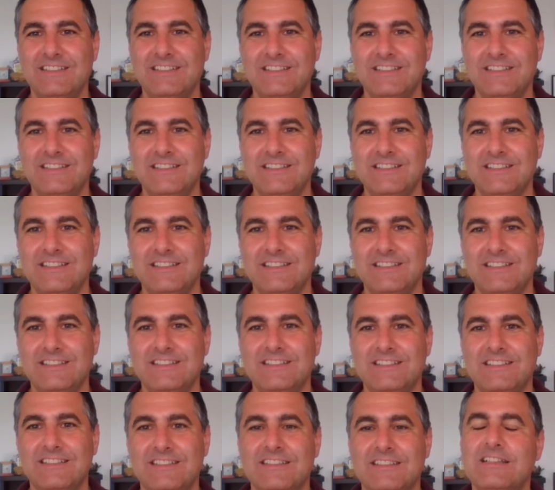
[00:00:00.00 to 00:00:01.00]

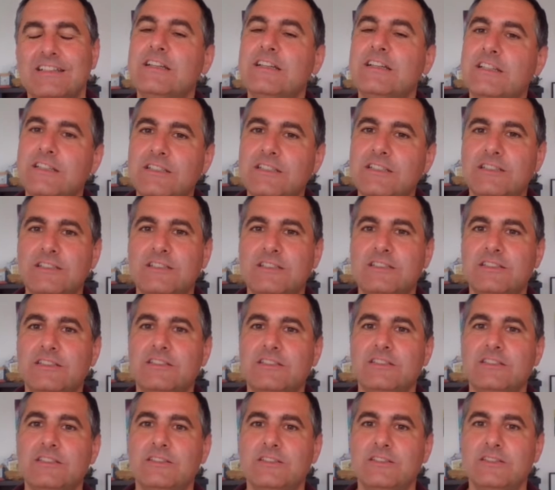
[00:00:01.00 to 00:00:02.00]

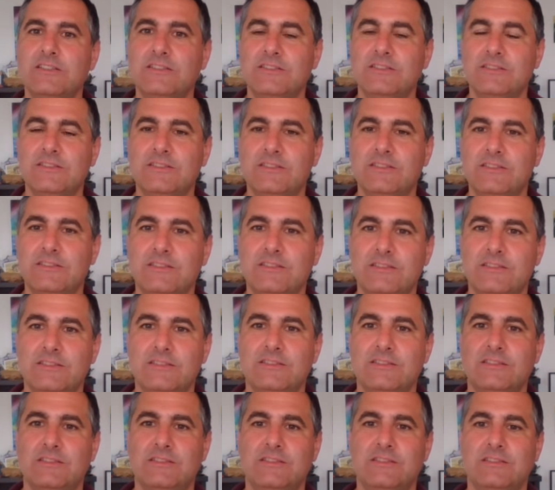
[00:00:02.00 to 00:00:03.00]

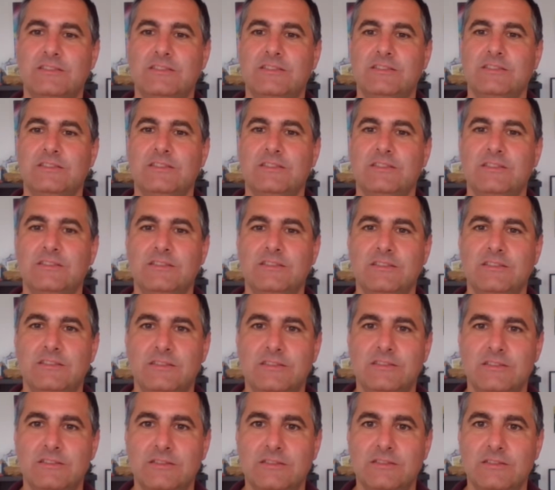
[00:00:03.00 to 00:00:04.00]

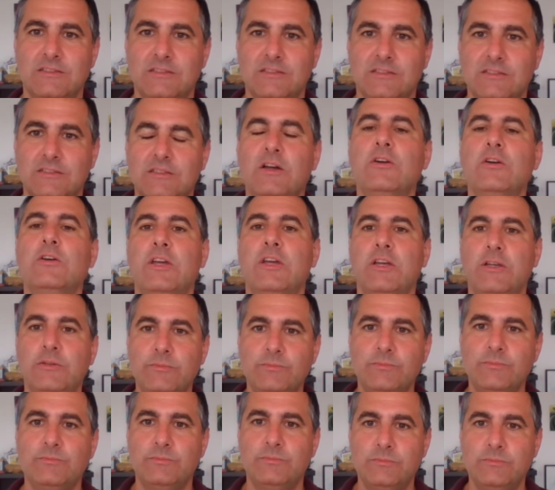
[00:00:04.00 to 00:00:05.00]

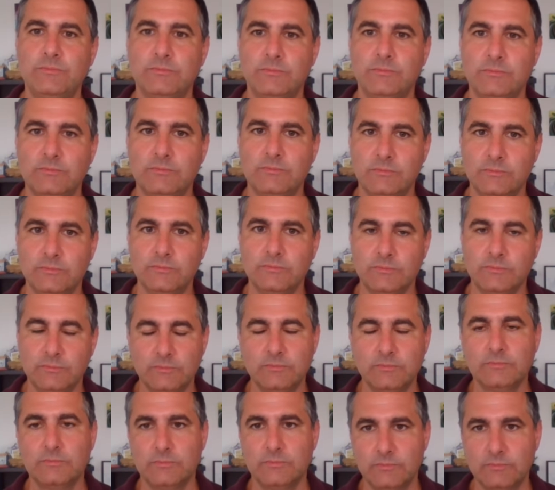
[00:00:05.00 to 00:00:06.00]

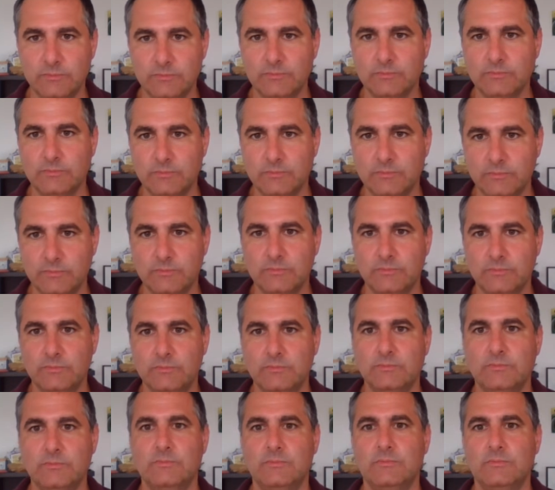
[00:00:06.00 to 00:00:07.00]

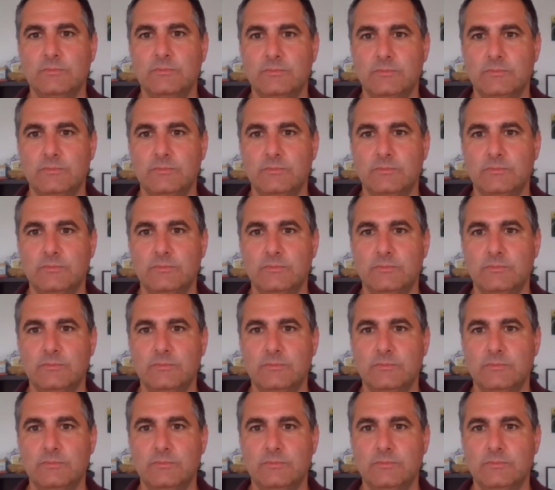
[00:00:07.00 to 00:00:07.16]
(not speaking)